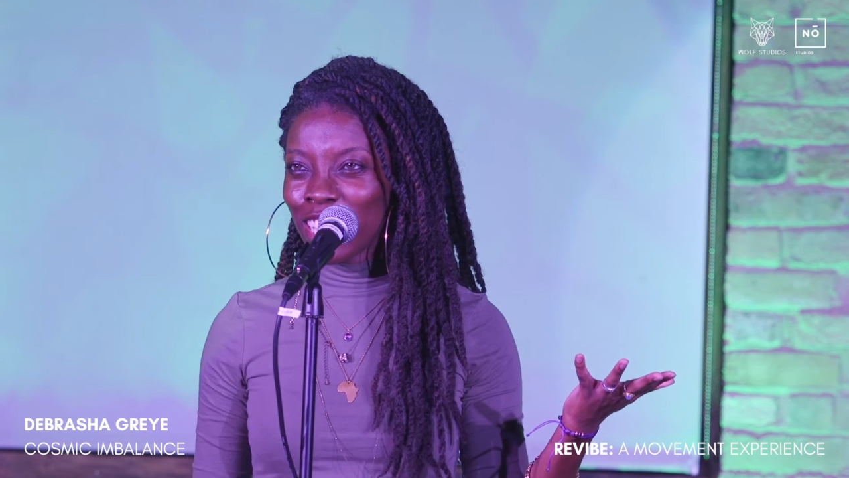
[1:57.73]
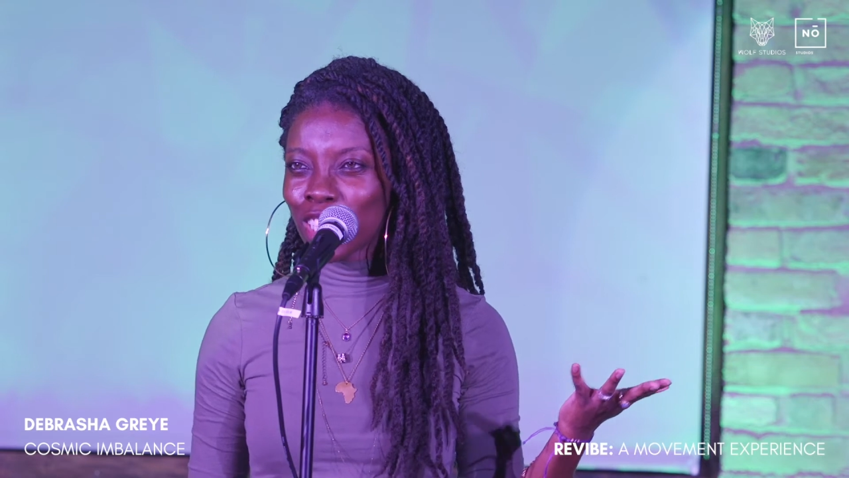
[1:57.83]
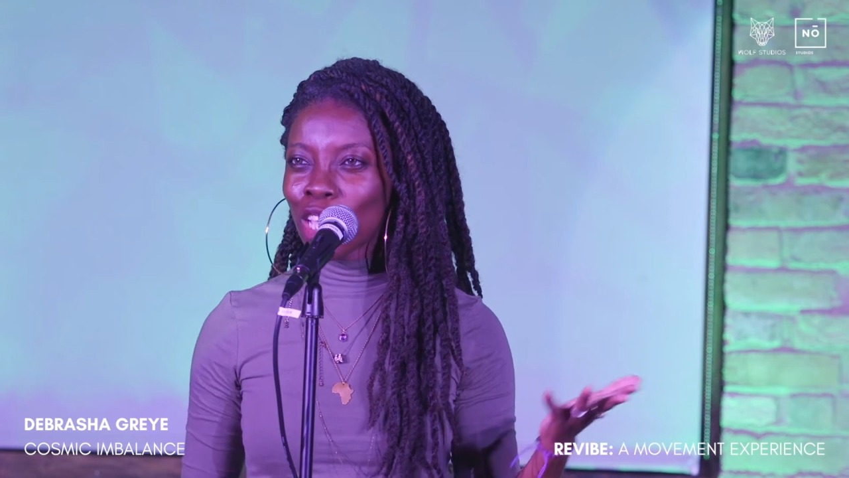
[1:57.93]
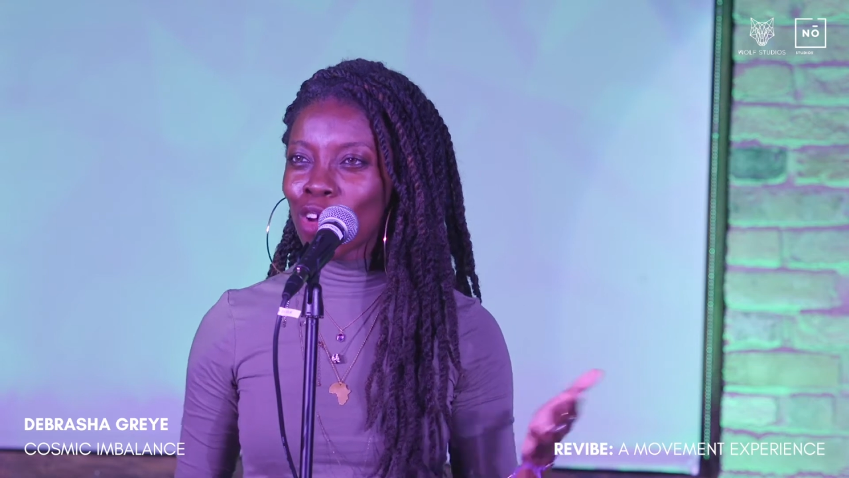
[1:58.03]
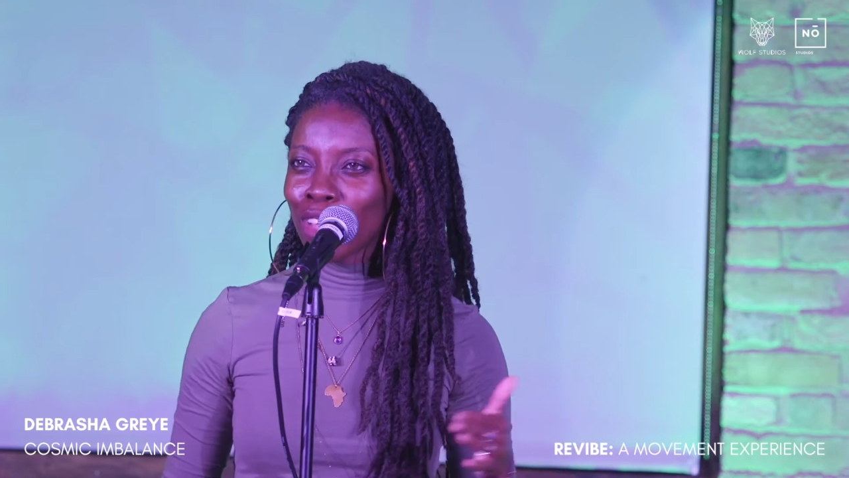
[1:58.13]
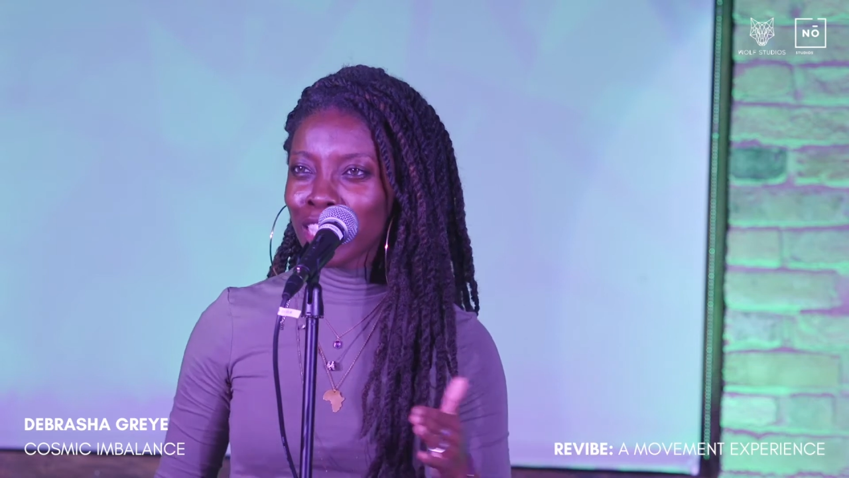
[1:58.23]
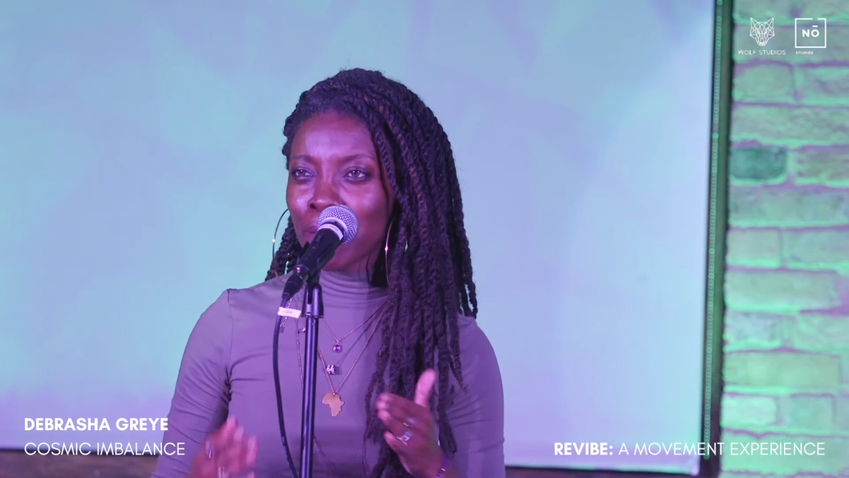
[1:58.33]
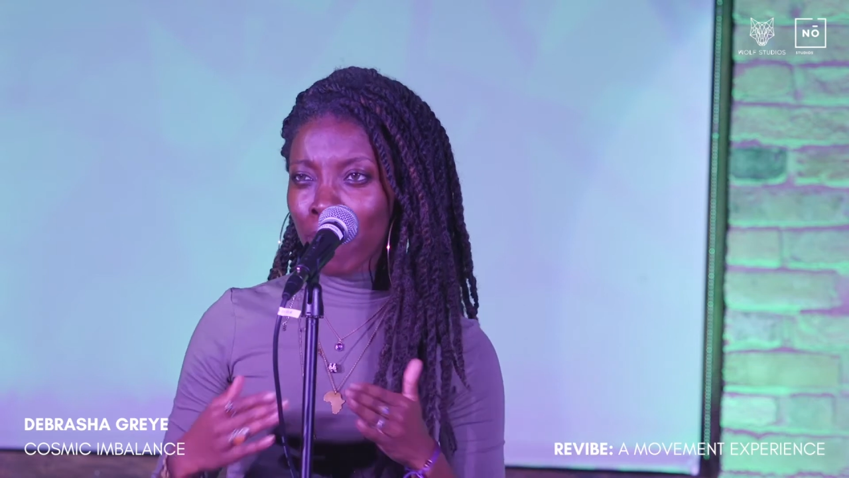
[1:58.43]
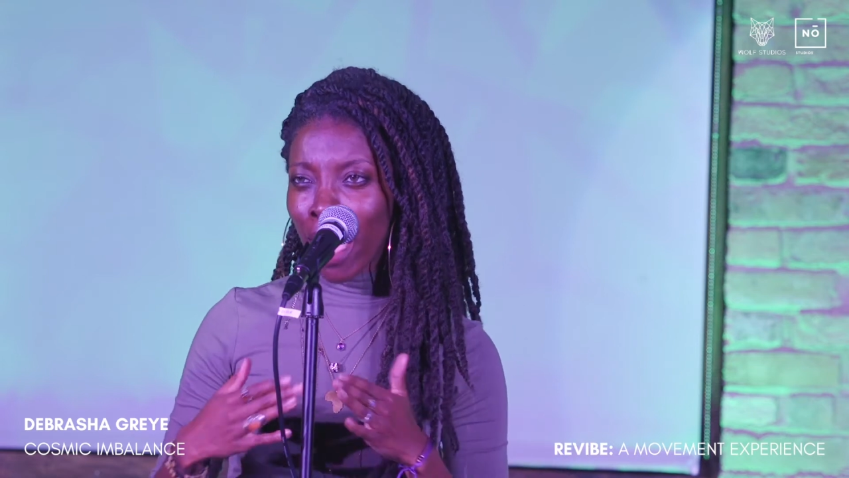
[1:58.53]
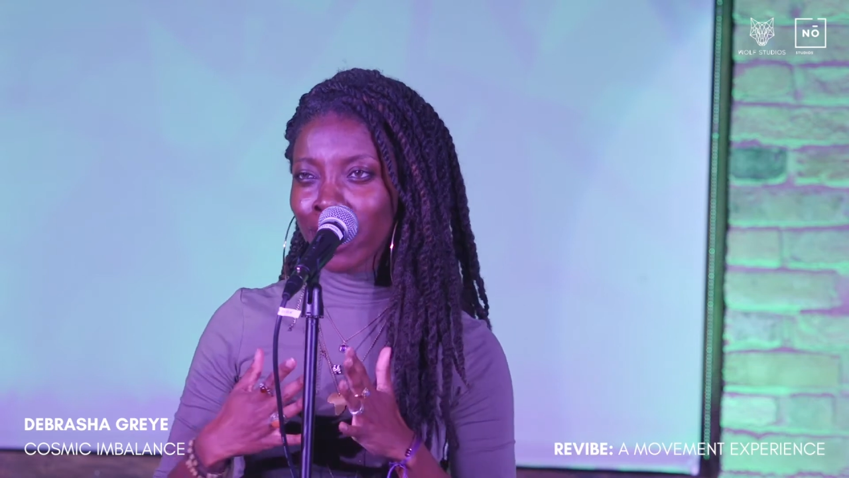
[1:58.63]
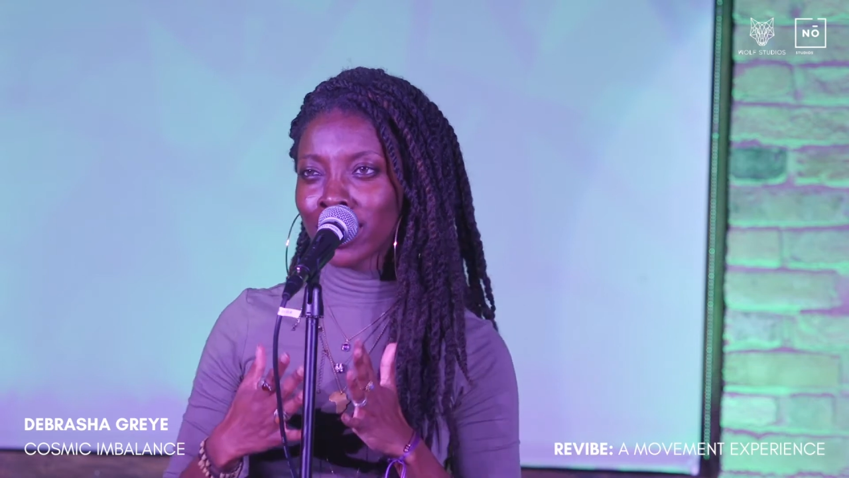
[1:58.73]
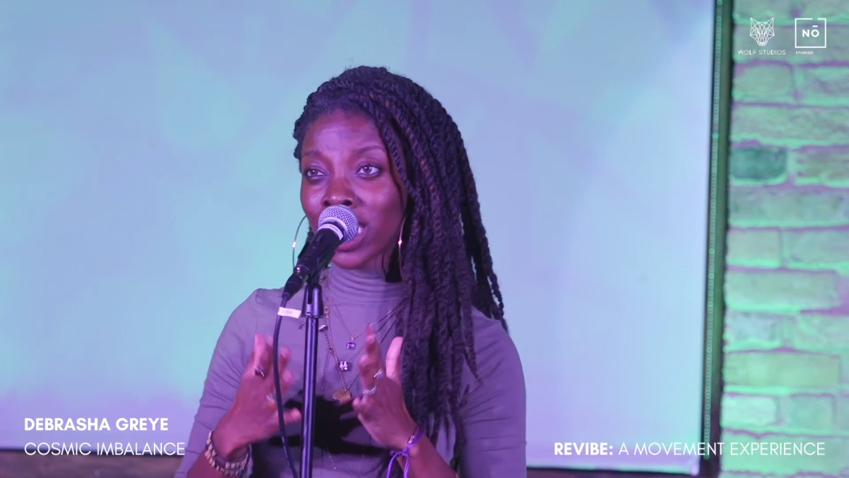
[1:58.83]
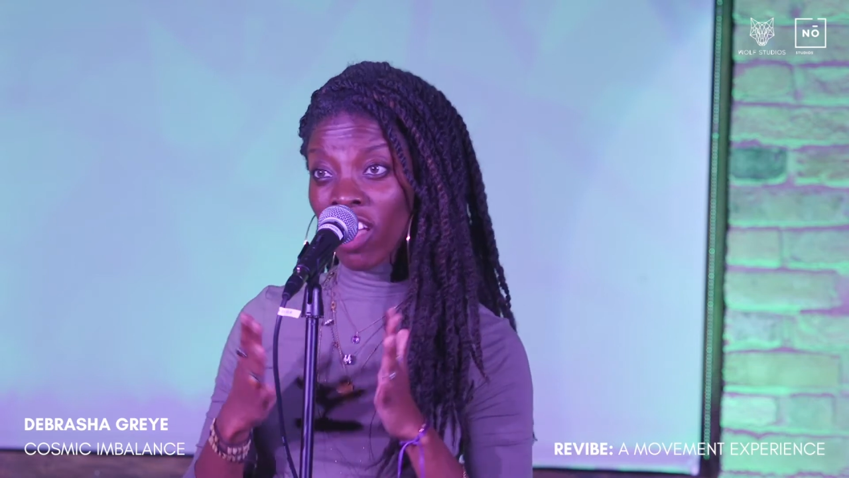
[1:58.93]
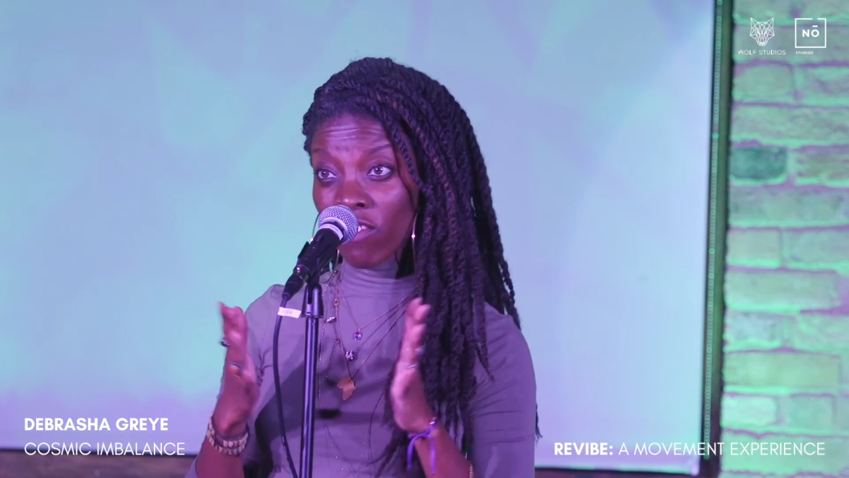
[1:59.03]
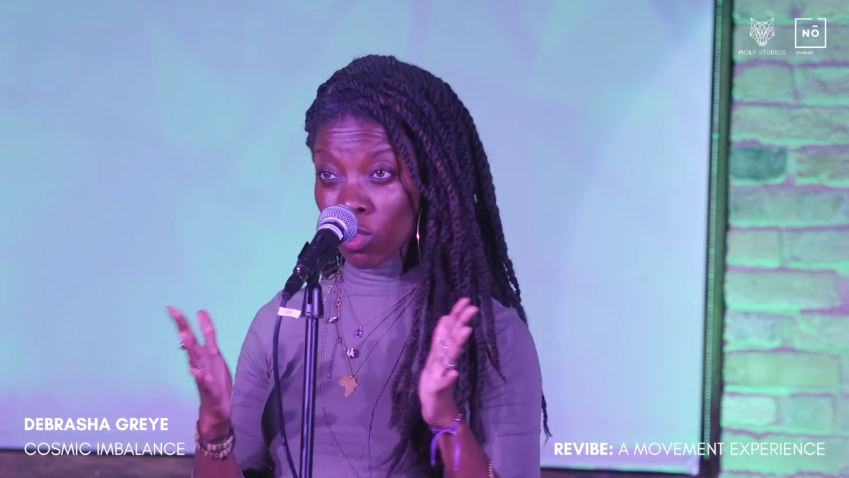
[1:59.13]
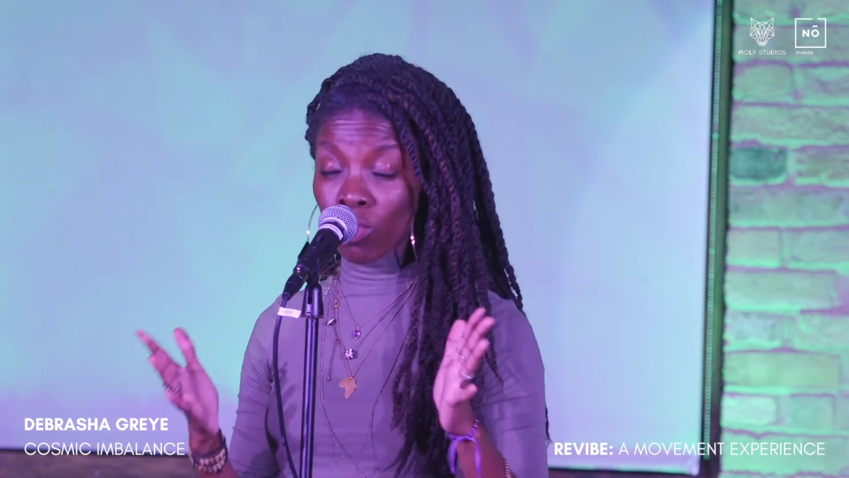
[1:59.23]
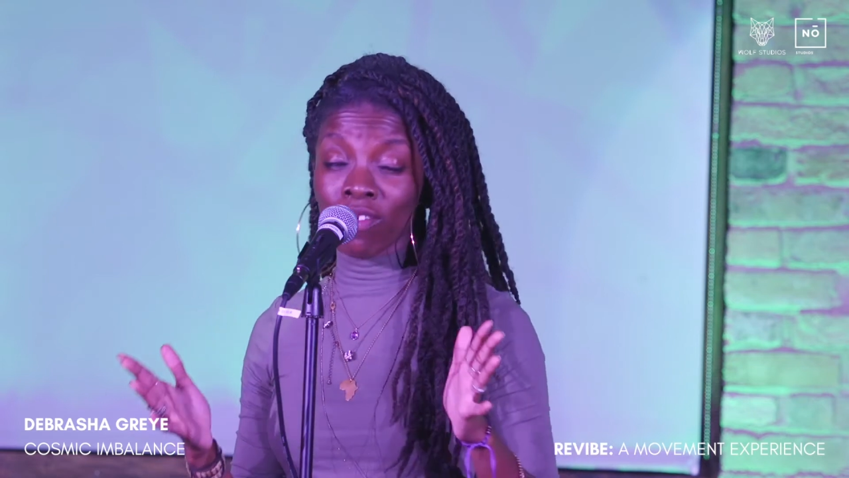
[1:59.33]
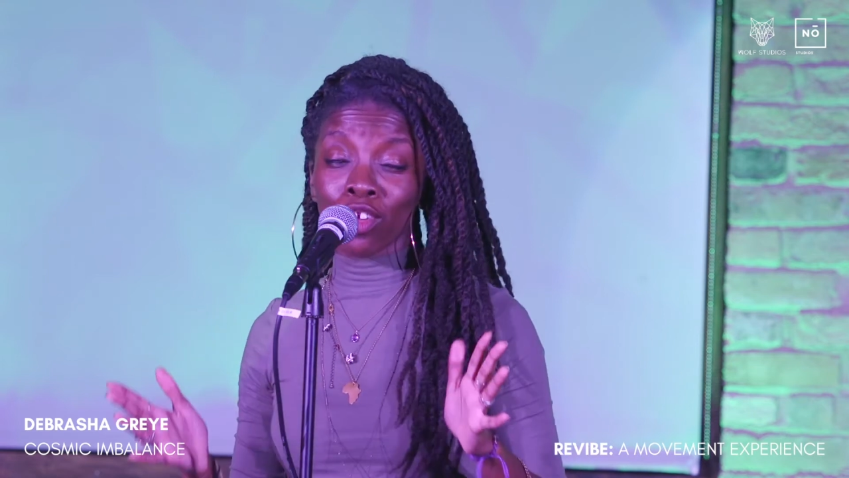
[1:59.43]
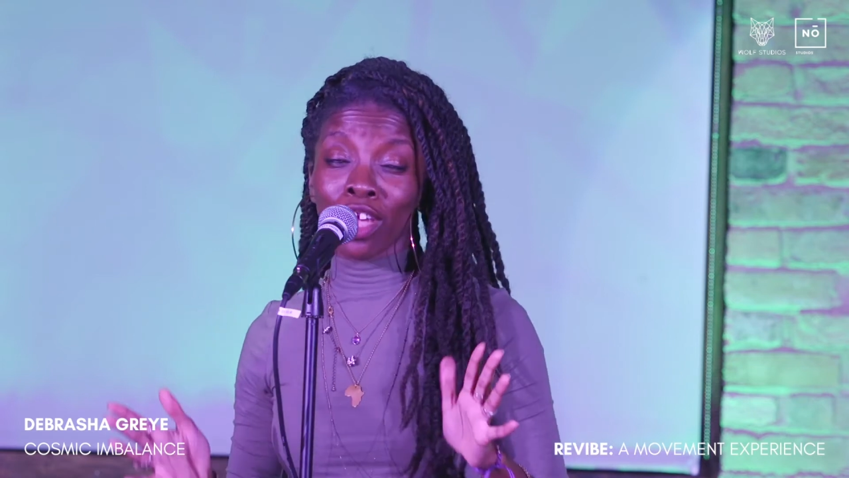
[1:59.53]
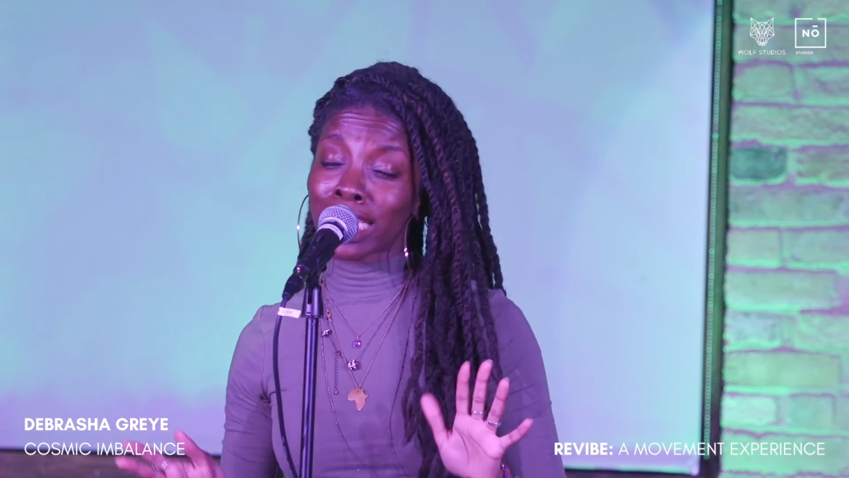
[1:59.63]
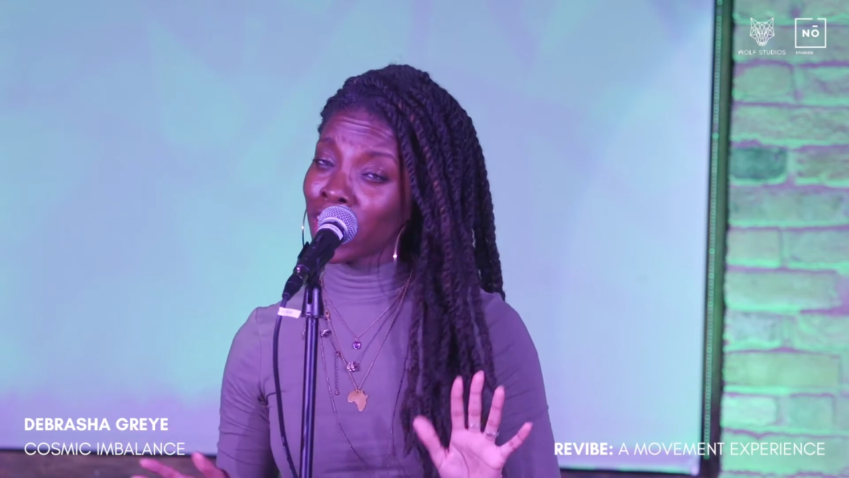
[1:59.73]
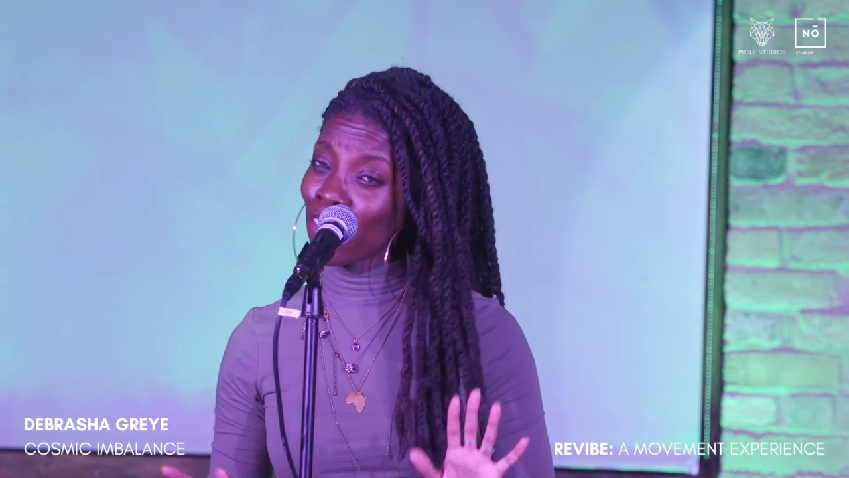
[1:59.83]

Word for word: sowing the pockets of the river as